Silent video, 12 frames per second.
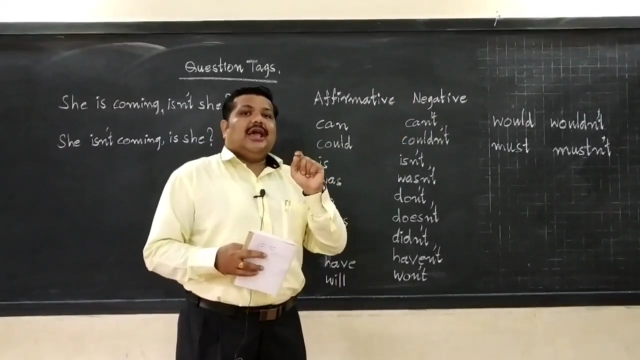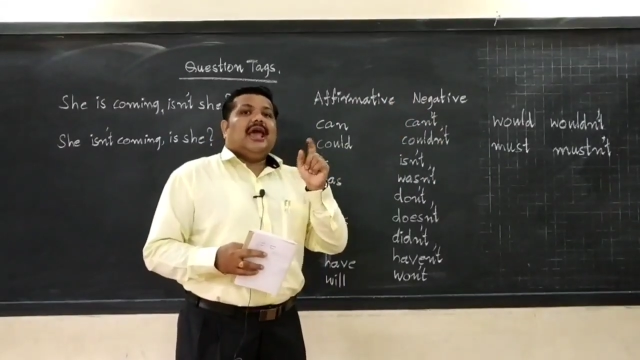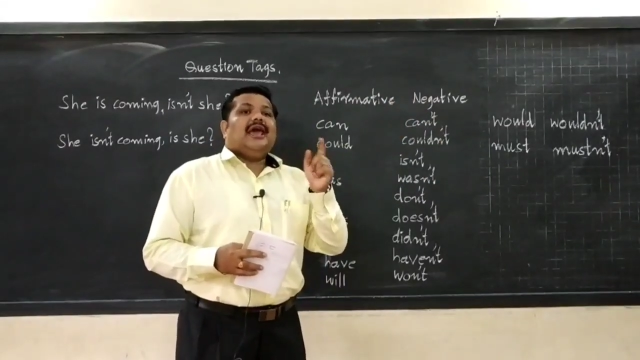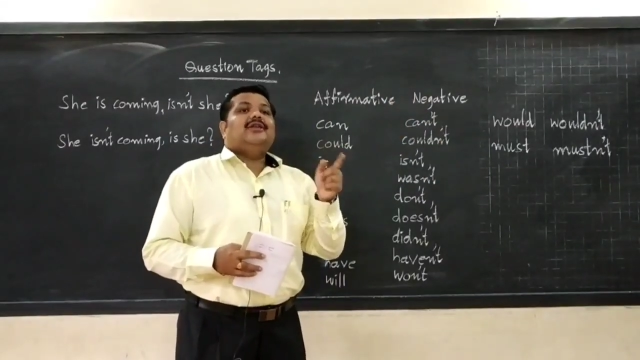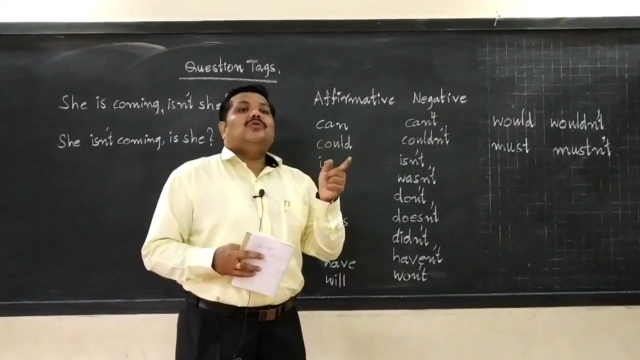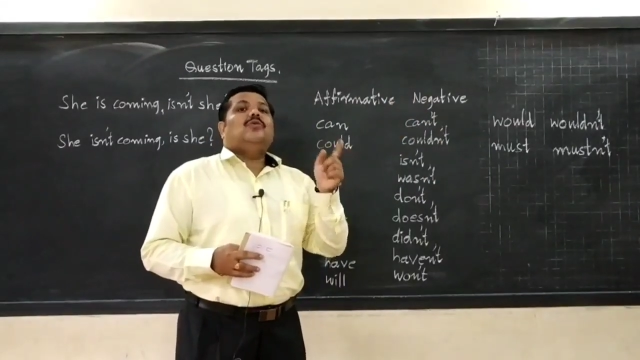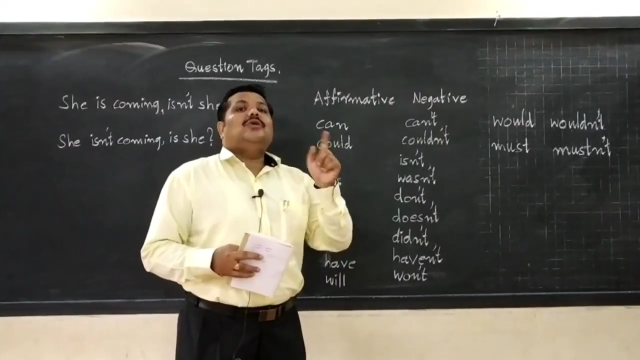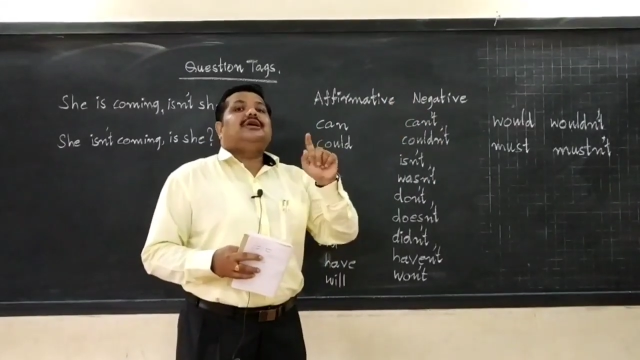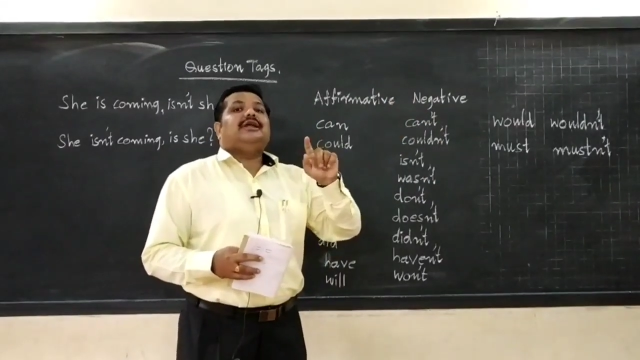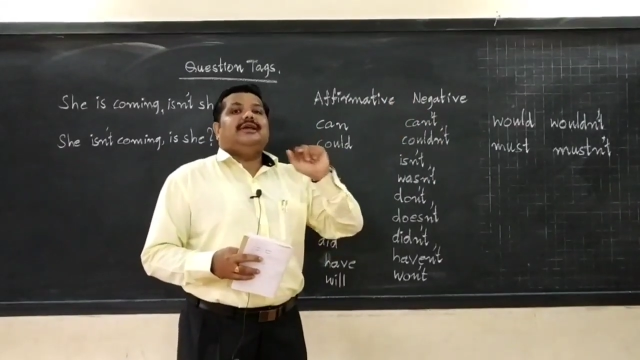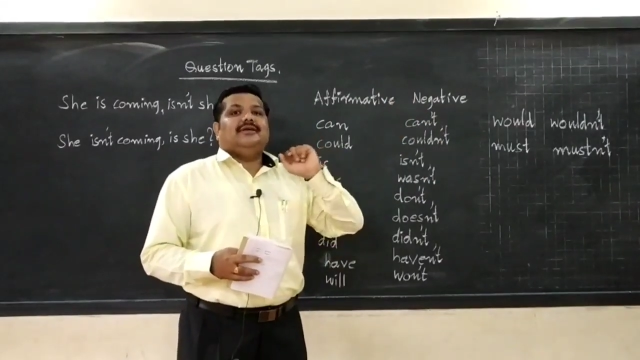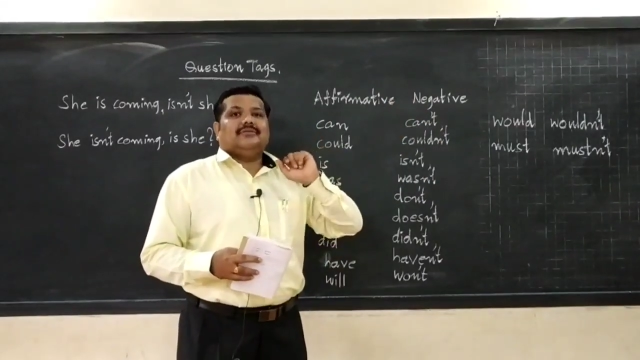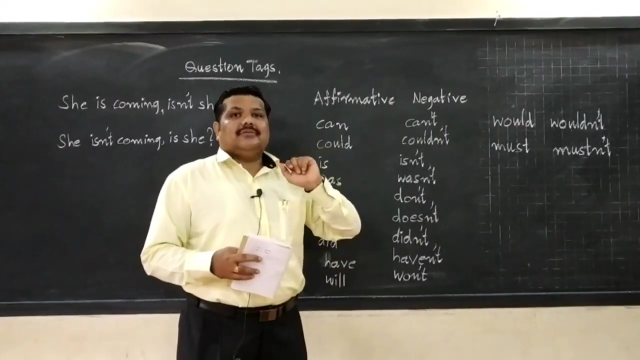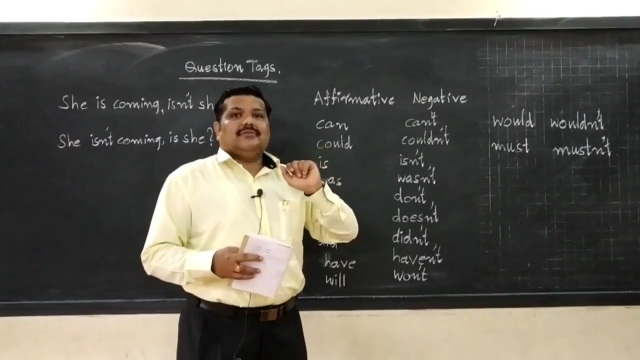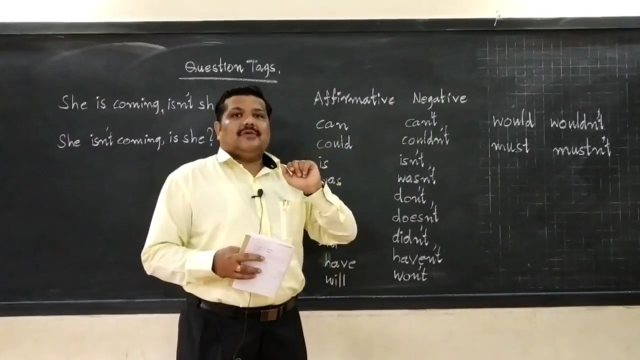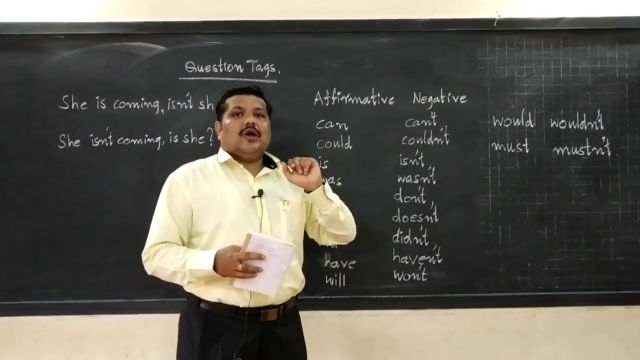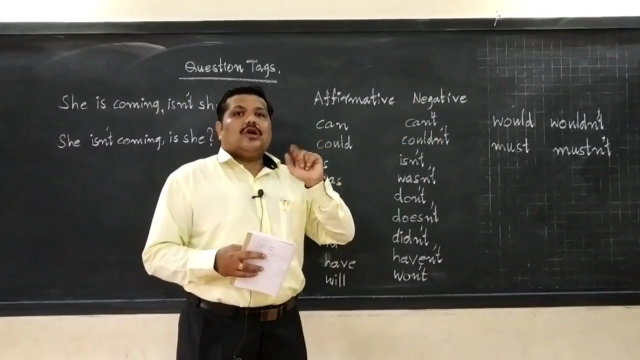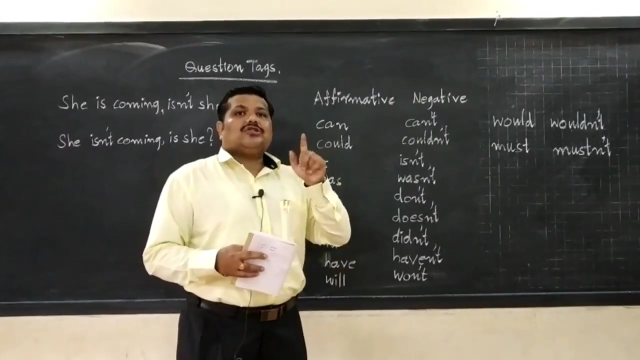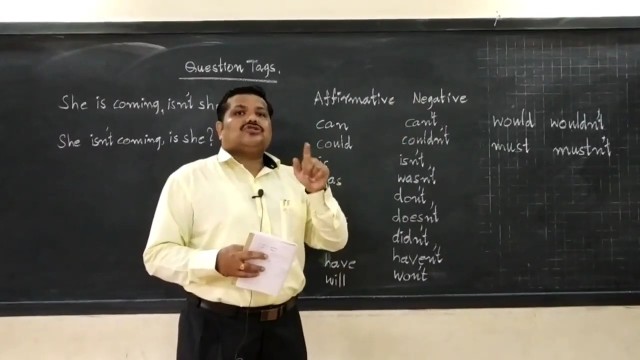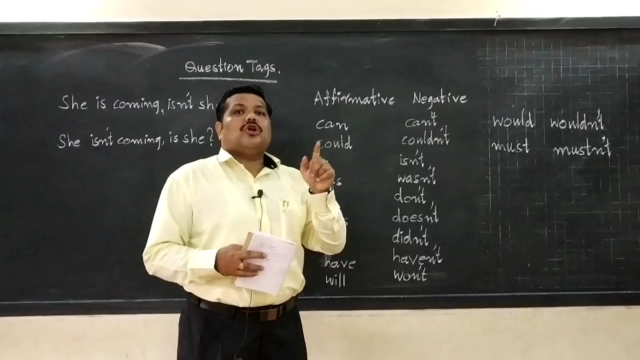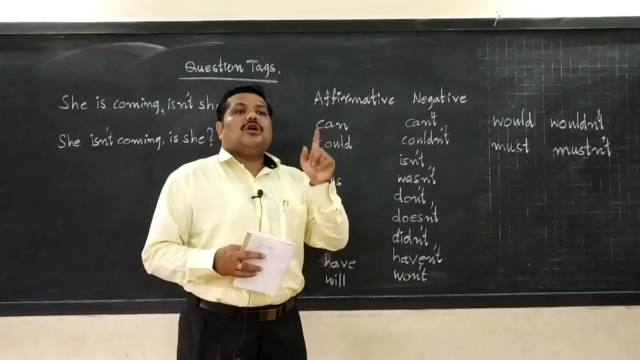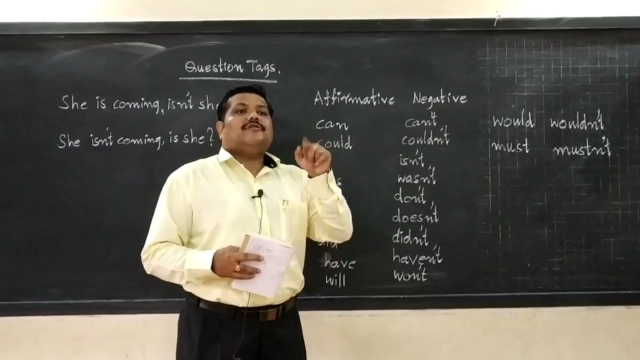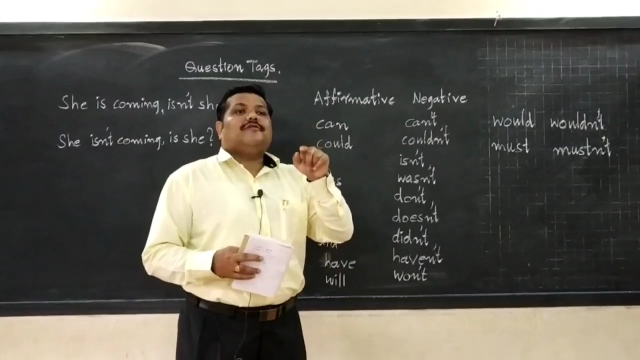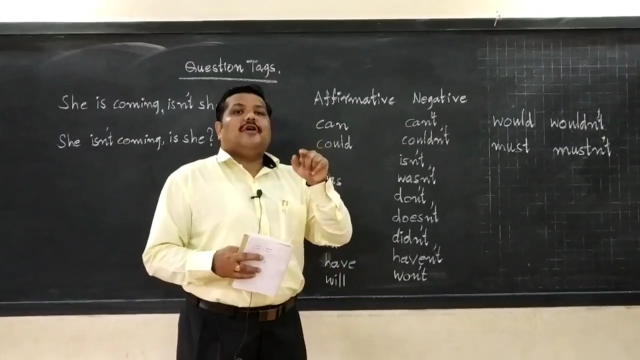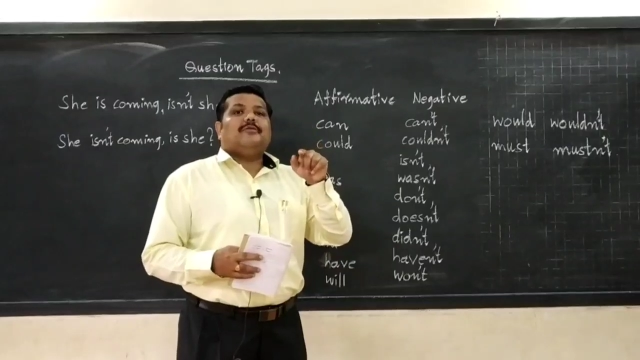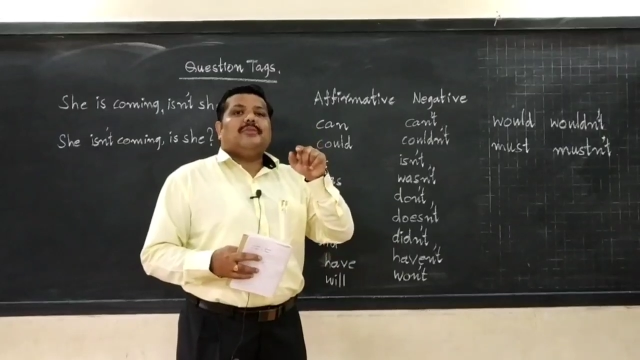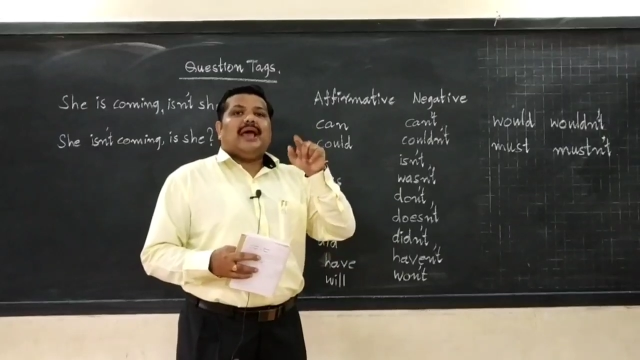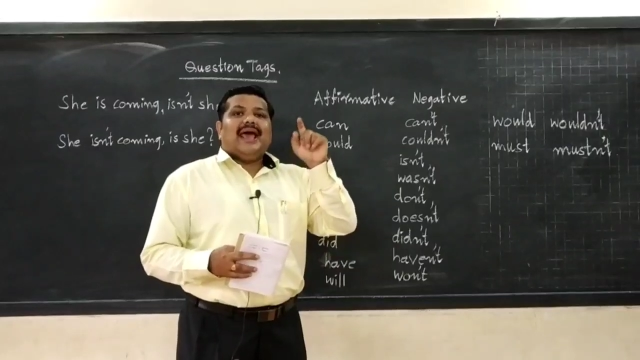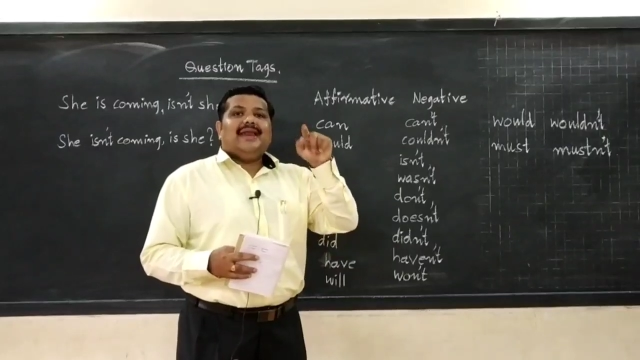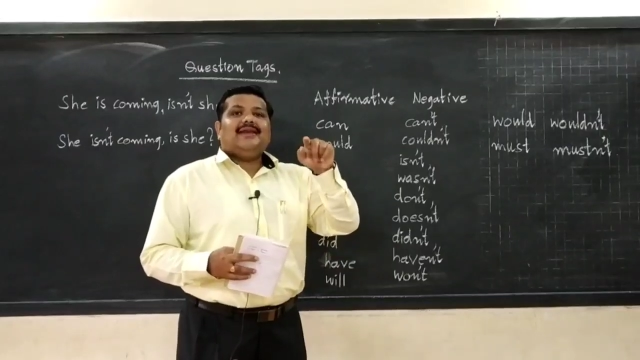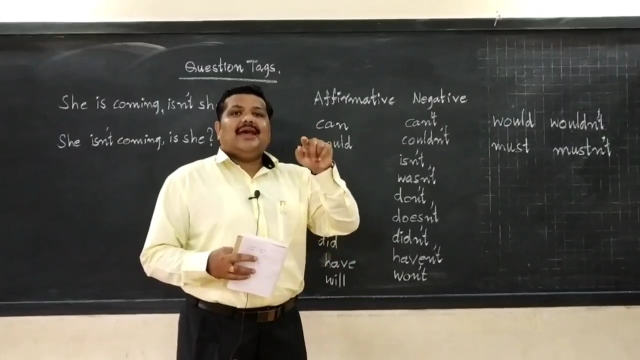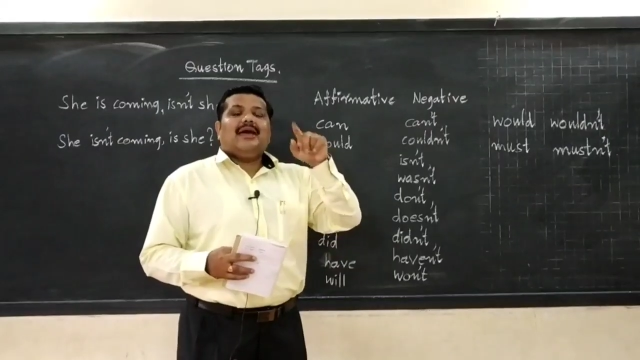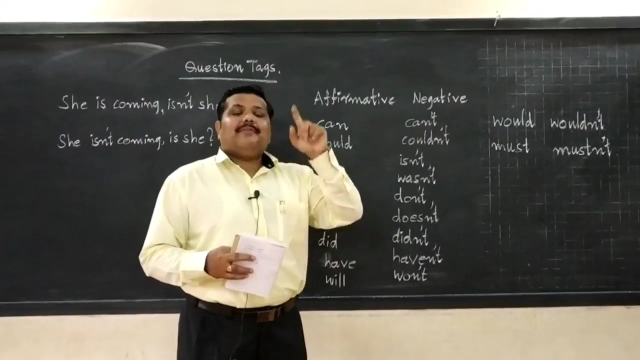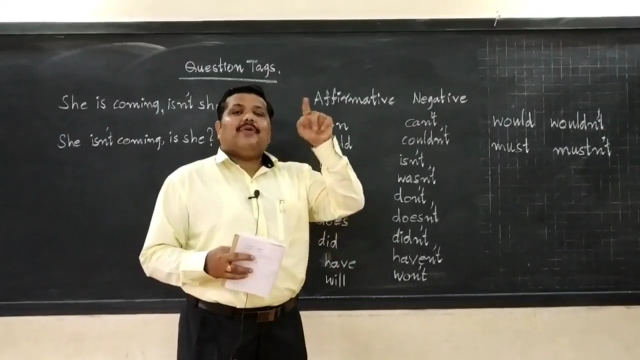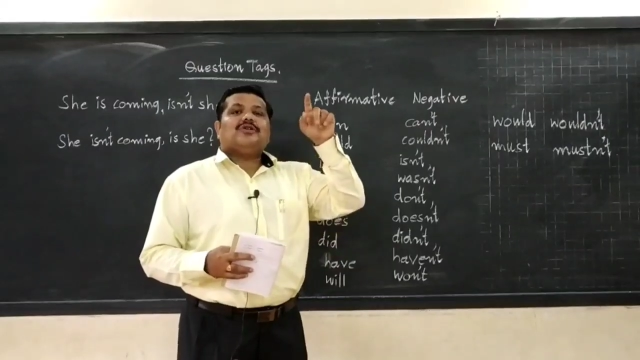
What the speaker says: NOT or short form N''T.